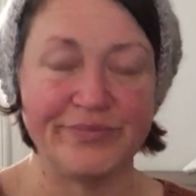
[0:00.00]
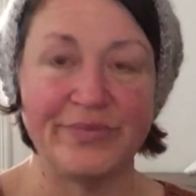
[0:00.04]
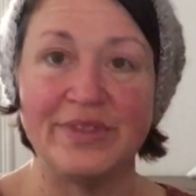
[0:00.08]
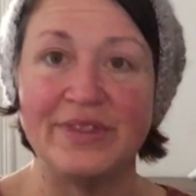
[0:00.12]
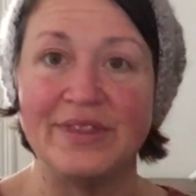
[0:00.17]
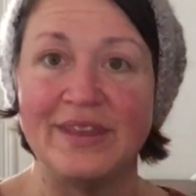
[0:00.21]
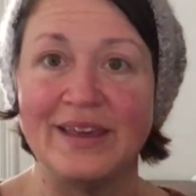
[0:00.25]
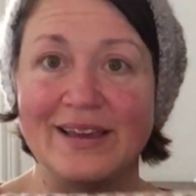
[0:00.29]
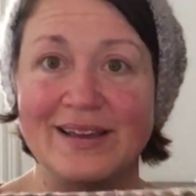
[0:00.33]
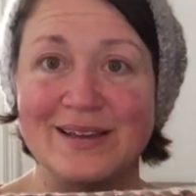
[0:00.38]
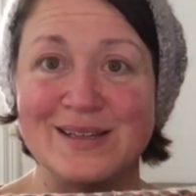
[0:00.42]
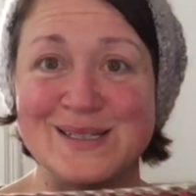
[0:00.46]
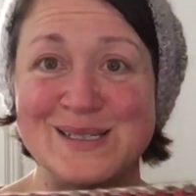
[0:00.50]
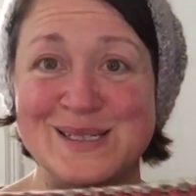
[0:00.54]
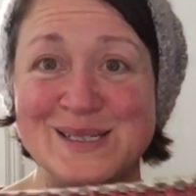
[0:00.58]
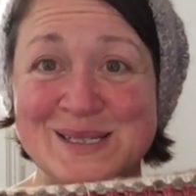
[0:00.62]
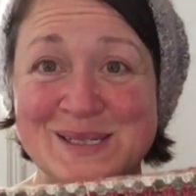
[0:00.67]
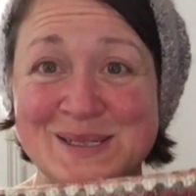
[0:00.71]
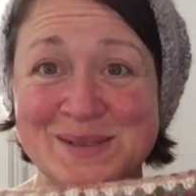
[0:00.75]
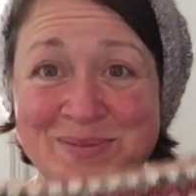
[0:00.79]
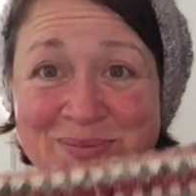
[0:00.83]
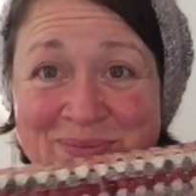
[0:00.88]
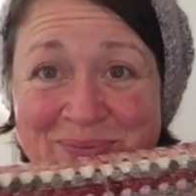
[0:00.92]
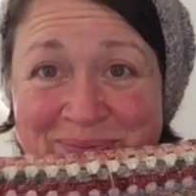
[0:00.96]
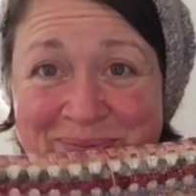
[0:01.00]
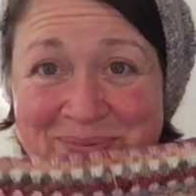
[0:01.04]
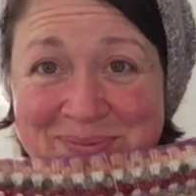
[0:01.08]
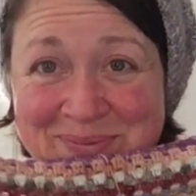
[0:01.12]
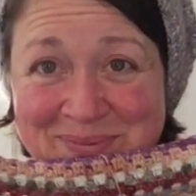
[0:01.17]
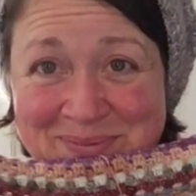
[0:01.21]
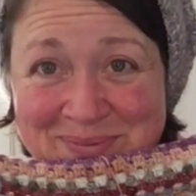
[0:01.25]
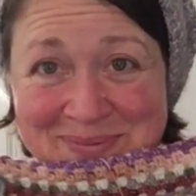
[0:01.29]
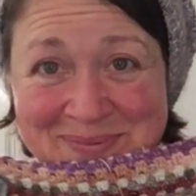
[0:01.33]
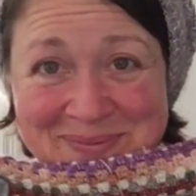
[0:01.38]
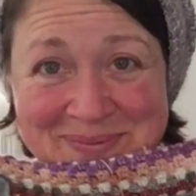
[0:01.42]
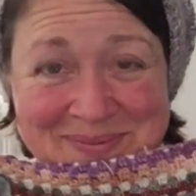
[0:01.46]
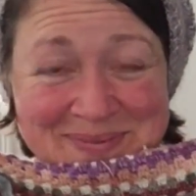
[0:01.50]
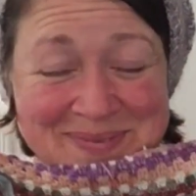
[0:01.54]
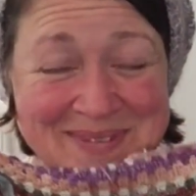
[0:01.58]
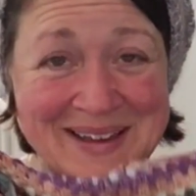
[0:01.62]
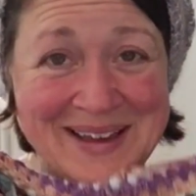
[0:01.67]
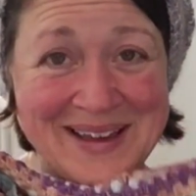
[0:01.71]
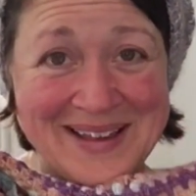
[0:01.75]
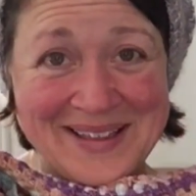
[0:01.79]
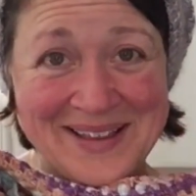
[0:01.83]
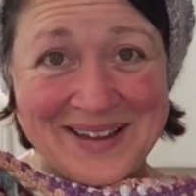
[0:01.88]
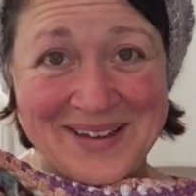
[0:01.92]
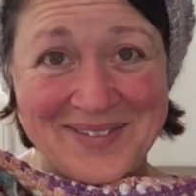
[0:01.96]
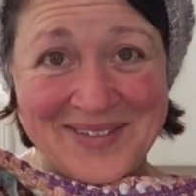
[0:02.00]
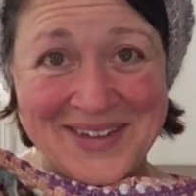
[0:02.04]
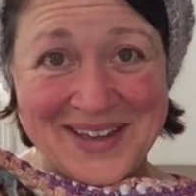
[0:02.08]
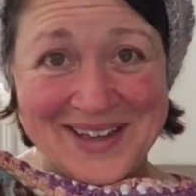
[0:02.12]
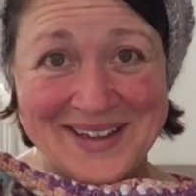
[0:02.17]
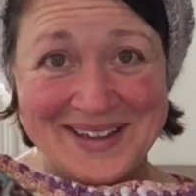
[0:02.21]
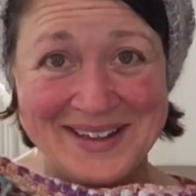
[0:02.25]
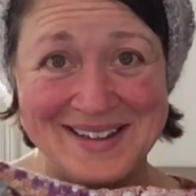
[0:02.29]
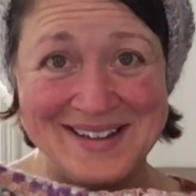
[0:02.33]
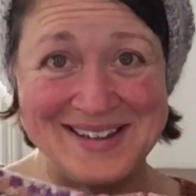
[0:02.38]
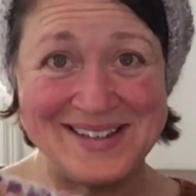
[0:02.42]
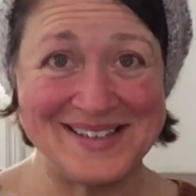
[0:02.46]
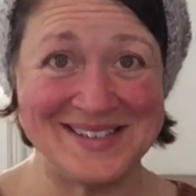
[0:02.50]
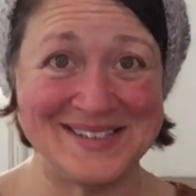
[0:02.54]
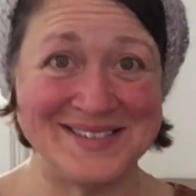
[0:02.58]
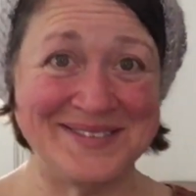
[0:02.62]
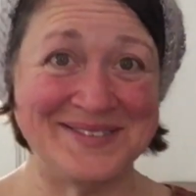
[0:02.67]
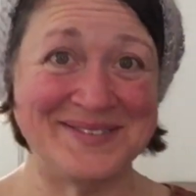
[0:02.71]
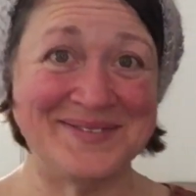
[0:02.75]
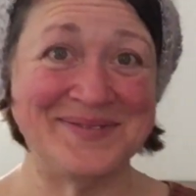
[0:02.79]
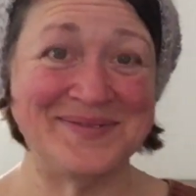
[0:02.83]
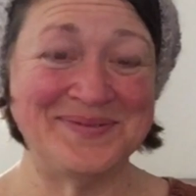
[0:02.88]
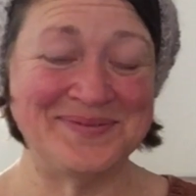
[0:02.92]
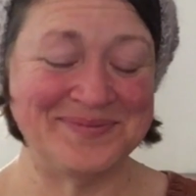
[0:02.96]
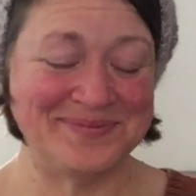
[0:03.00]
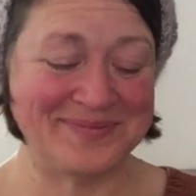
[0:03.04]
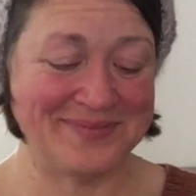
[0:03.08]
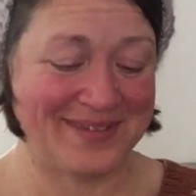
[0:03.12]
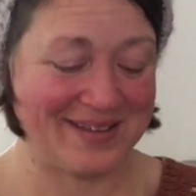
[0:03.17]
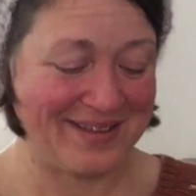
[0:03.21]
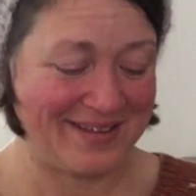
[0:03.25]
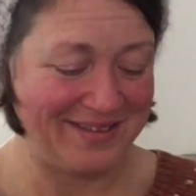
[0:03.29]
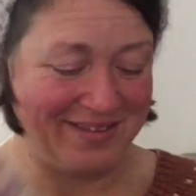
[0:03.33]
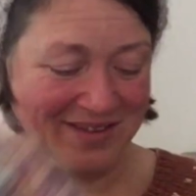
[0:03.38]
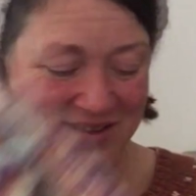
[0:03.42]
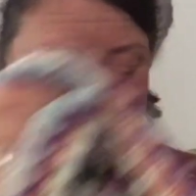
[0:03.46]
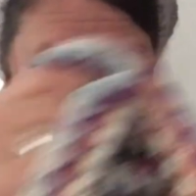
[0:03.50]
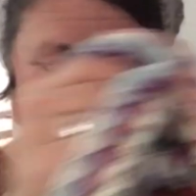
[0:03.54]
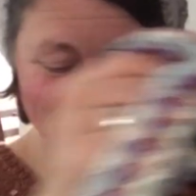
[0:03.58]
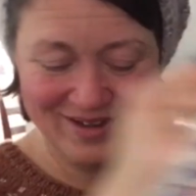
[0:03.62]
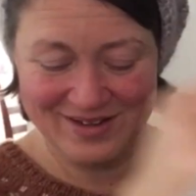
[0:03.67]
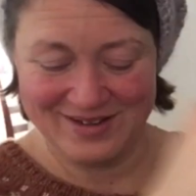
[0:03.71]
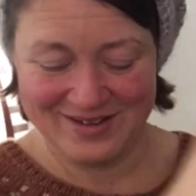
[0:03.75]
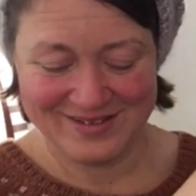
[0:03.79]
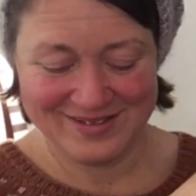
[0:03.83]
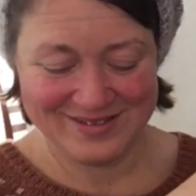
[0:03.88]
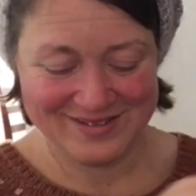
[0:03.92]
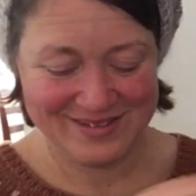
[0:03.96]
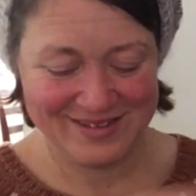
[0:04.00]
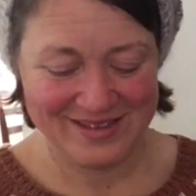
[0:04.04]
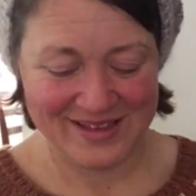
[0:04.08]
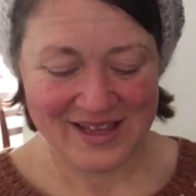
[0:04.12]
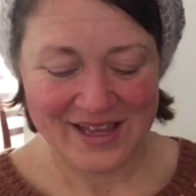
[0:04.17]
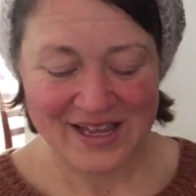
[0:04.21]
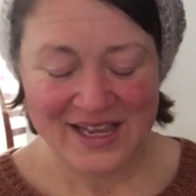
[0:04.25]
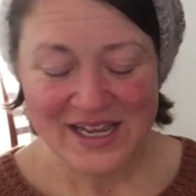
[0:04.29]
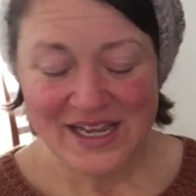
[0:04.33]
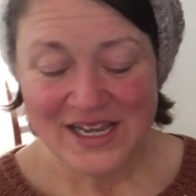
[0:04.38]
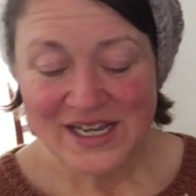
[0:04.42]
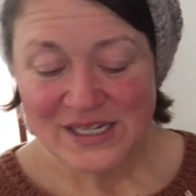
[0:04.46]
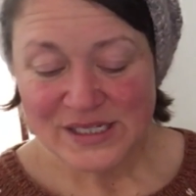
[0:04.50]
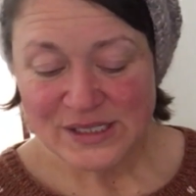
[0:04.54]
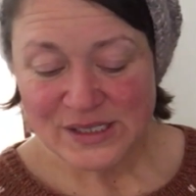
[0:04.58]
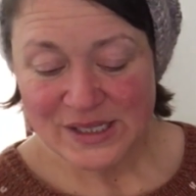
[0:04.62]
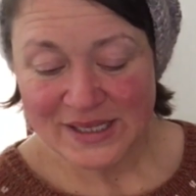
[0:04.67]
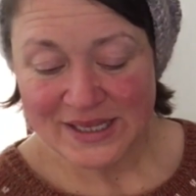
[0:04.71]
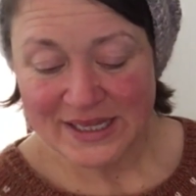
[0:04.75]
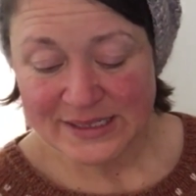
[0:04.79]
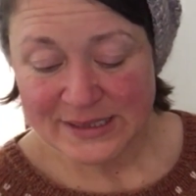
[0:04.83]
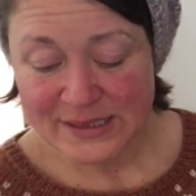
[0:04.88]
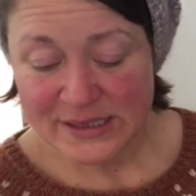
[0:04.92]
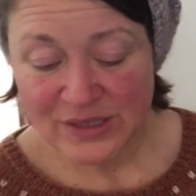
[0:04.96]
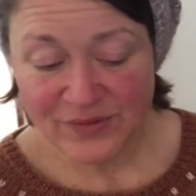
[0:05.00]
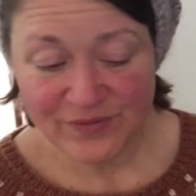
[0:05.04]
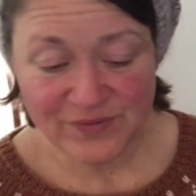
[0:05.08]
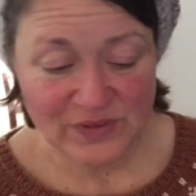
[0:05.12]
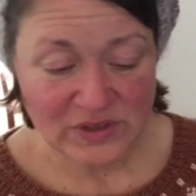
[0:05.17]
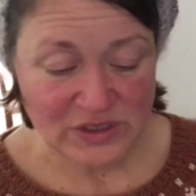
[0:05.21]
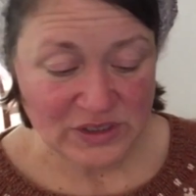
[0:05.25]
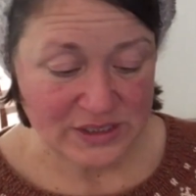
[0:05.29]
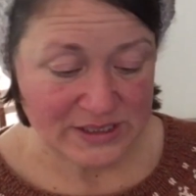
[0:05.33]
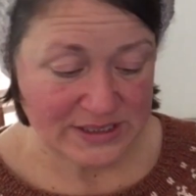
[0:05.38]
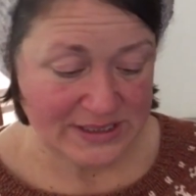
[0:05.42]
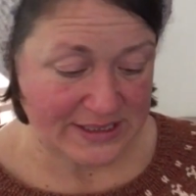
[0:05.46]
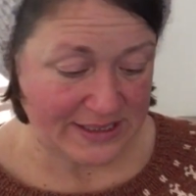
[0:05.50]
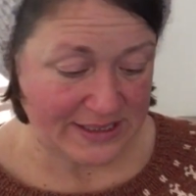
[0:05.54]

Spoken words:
things. I love it. I love it. So that's the first